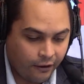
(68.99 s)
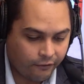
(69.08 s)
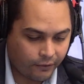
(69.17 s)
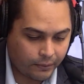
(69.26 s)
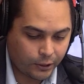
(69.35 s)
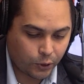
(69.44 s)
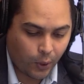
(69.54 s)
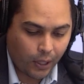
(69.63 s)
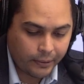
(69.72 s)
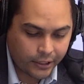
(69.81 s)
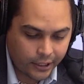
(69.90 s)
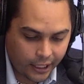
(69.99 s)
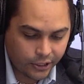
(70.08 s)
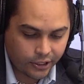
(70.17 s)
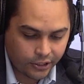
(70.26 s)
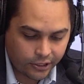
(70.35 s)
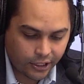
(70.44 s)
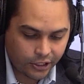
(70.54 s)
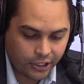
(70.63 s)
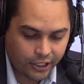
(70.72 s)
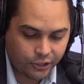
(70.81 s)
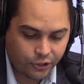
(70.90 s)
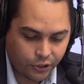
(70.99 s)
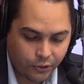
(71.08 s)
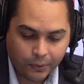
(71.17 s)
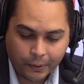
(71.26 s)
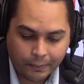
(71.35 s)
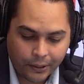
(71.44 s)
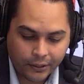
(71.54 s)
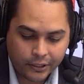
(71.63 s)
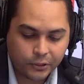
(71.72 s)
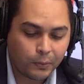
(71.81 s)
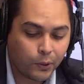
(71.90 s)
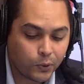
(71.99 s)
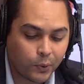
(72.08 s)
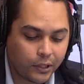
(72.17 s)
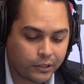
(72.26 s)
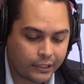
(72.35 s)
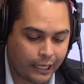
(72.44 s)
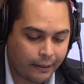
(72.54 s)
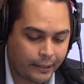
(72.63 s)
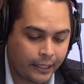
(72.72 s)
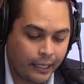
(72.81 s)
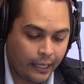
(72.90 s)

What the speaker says: from the Squamish Nation, such as juniper berries, smoked wild salmon,